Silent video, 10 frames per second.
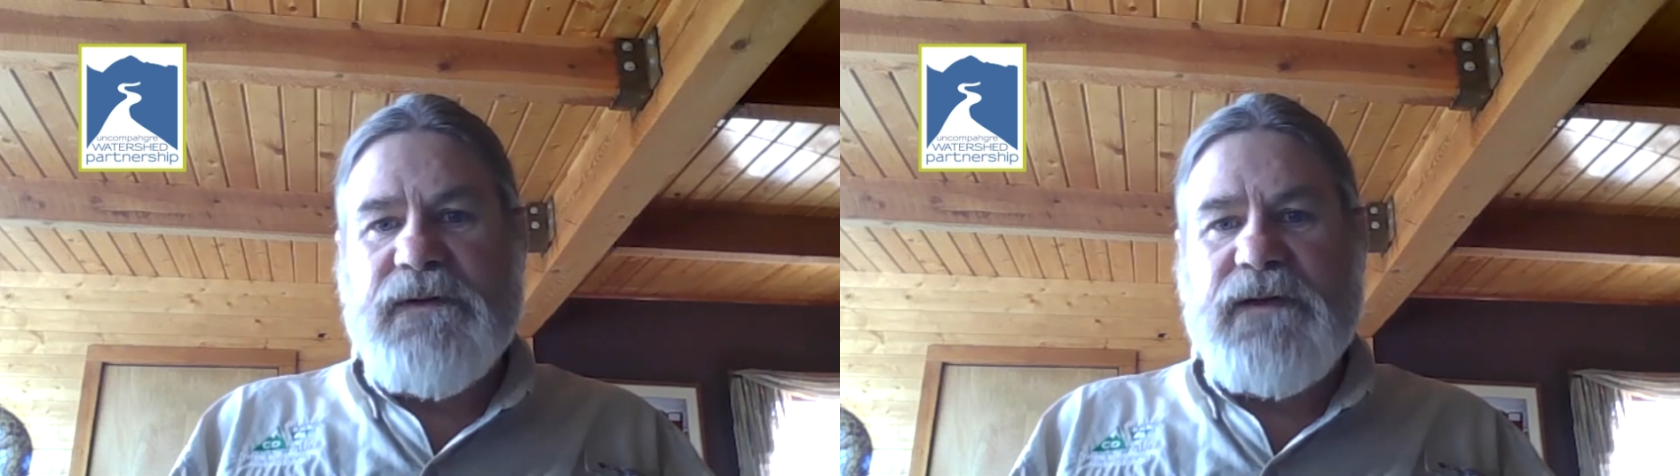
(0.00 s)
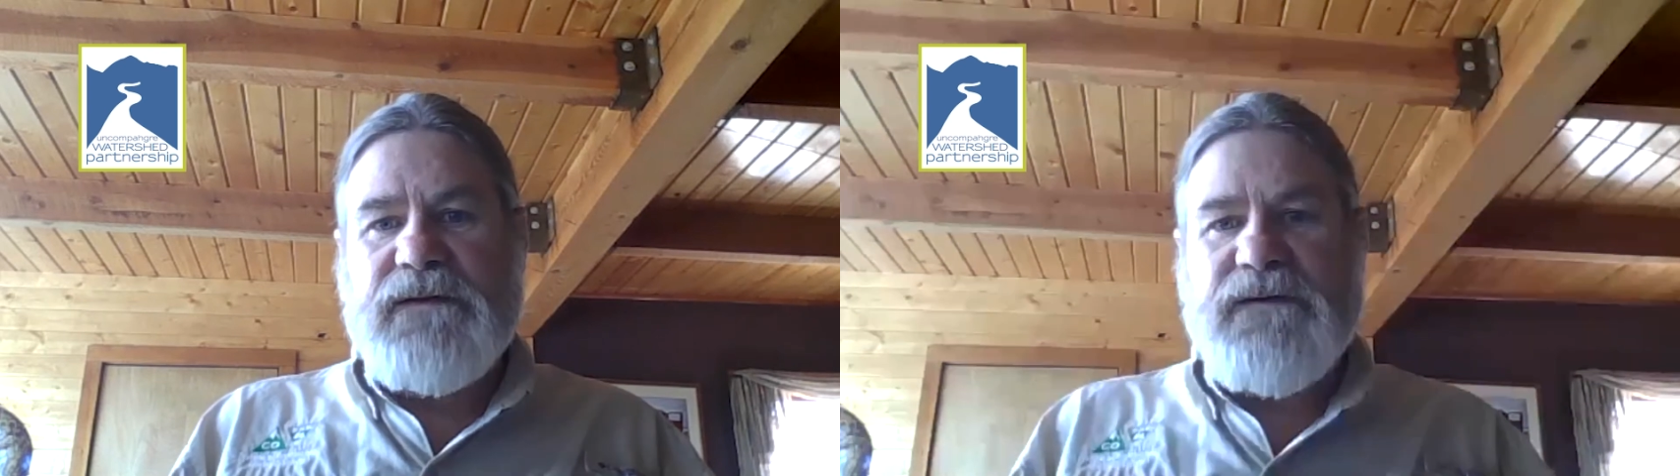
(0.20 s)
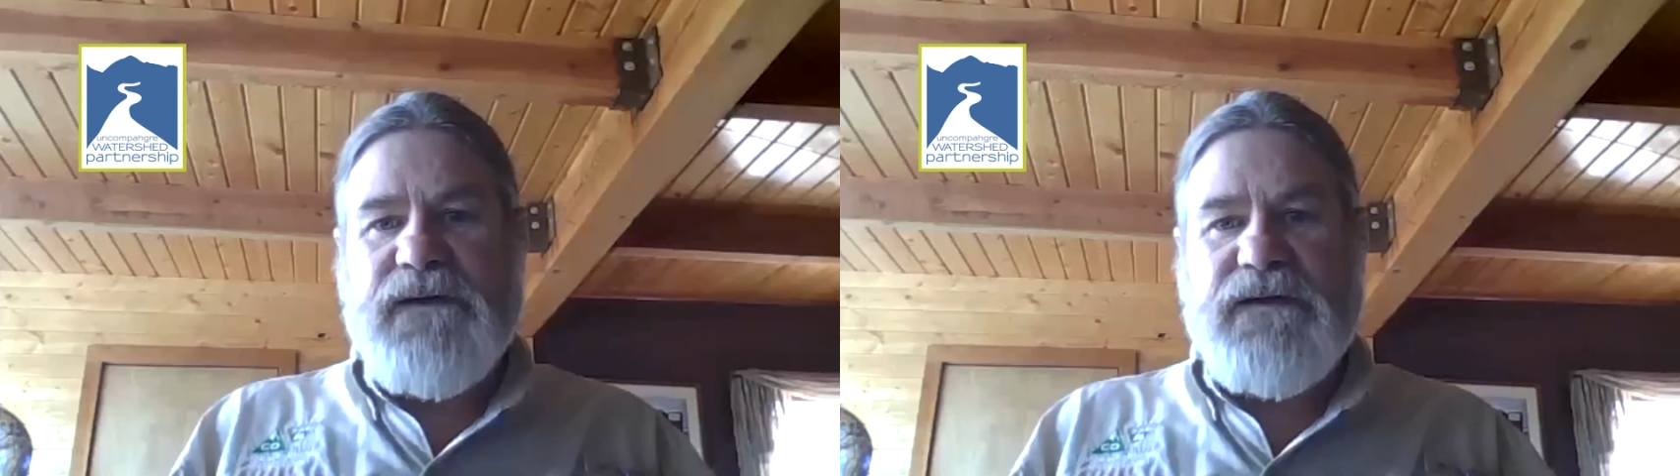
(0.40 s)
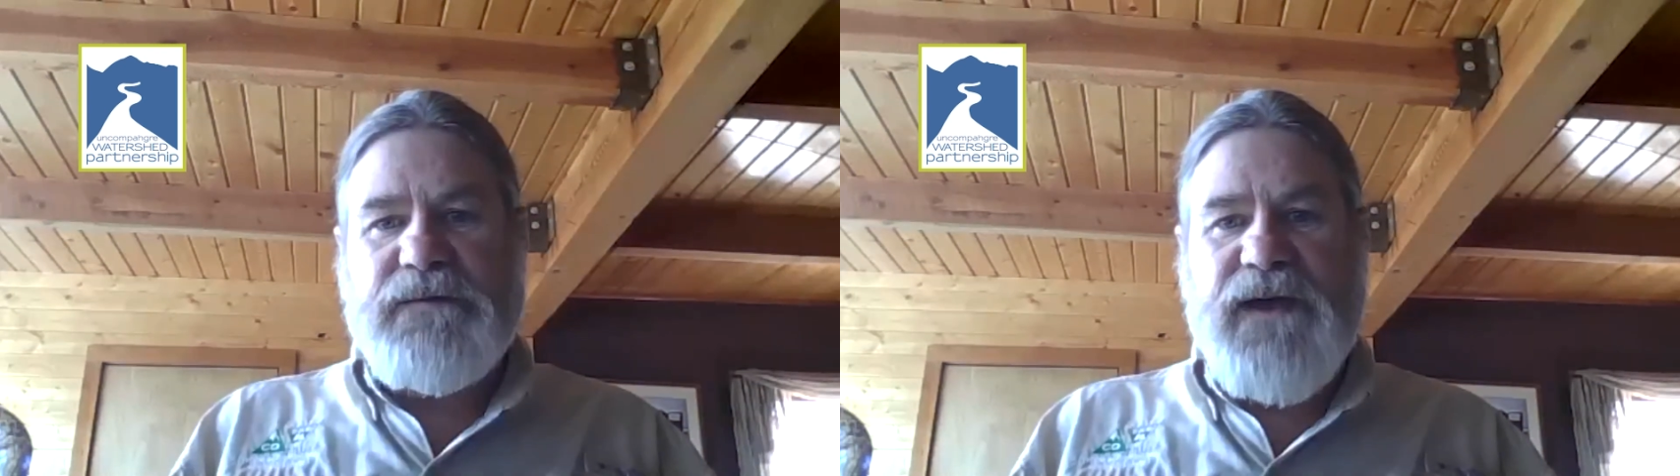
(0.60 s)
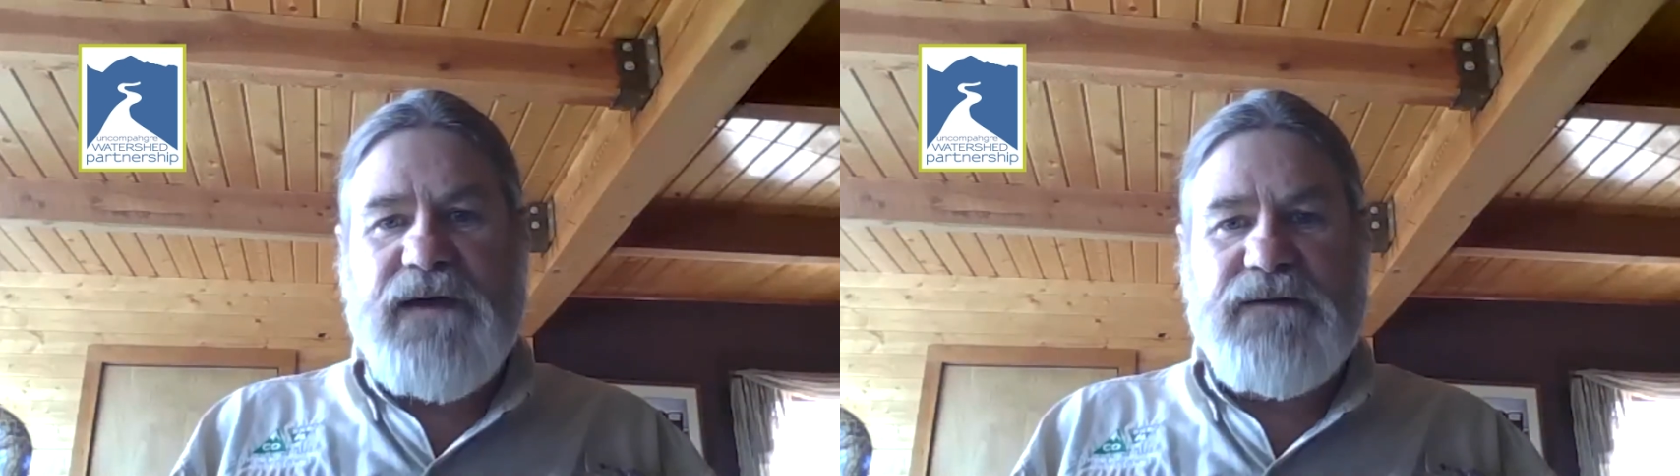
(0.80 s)
kind of take
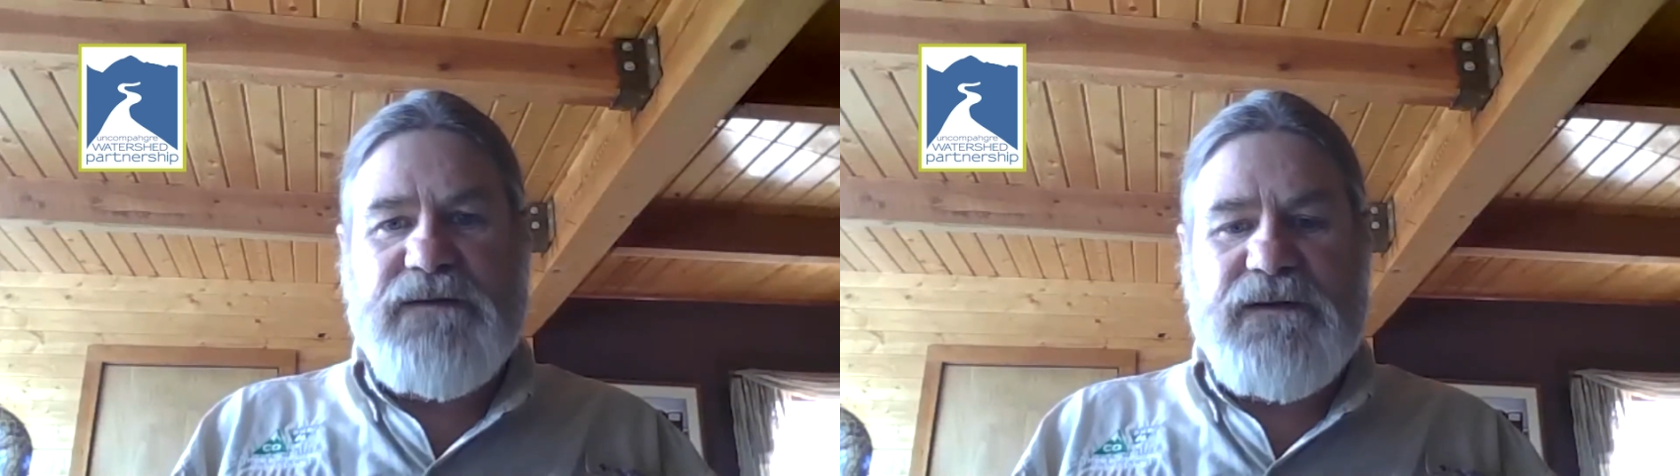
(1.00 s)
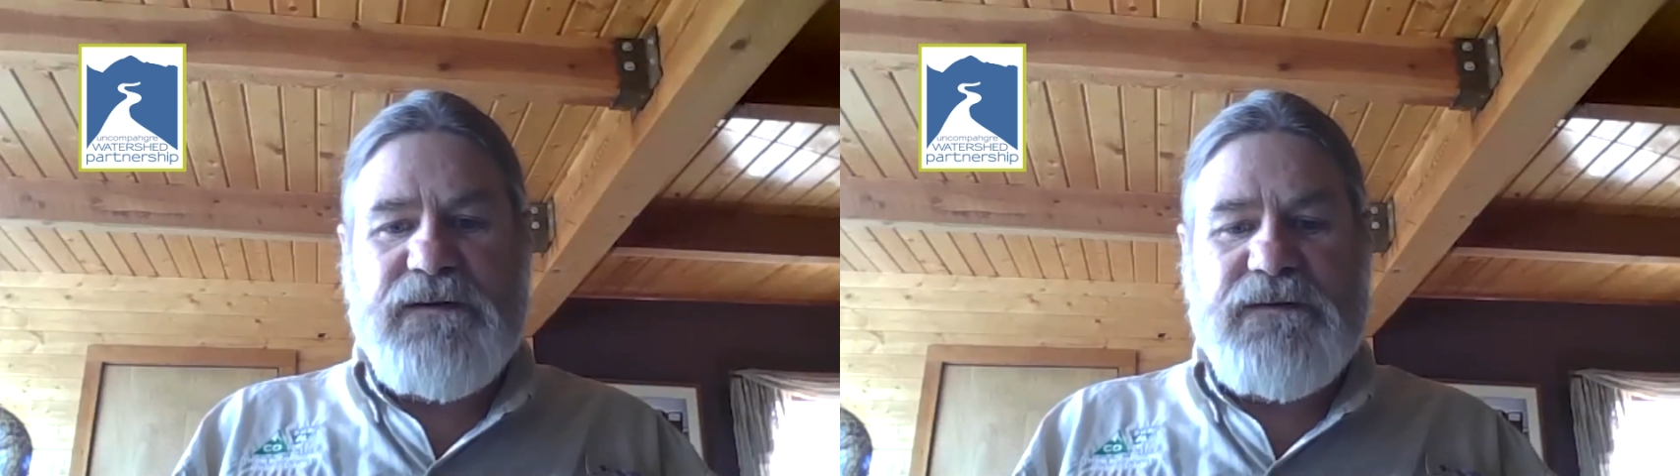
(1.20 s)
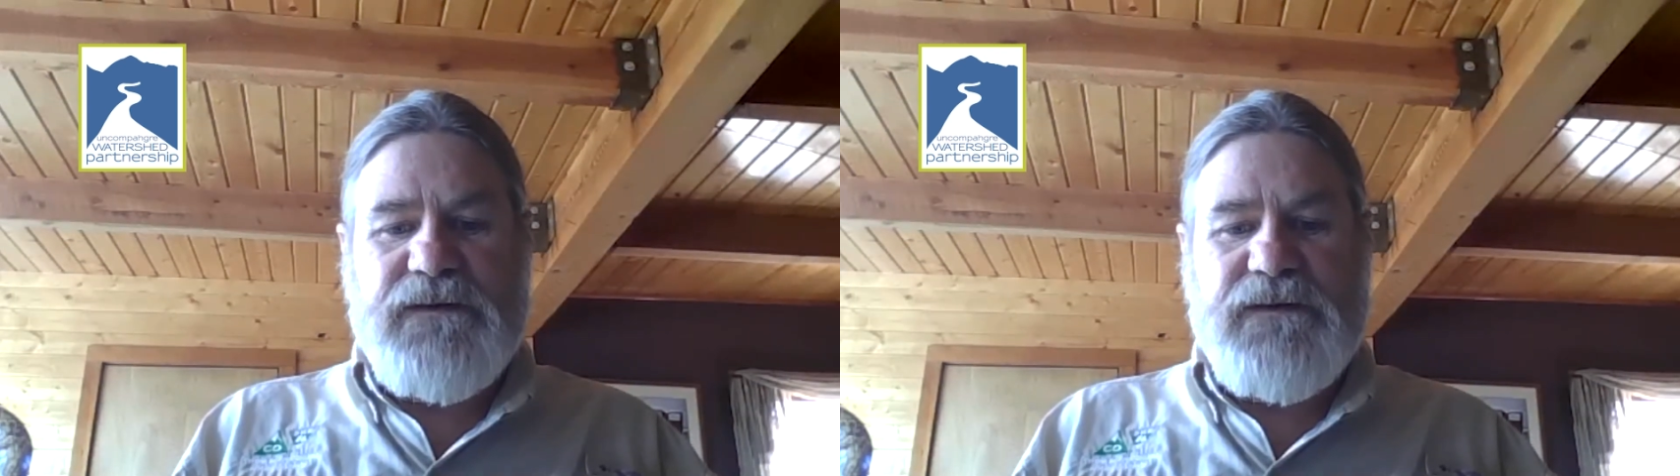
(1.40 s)
them out of the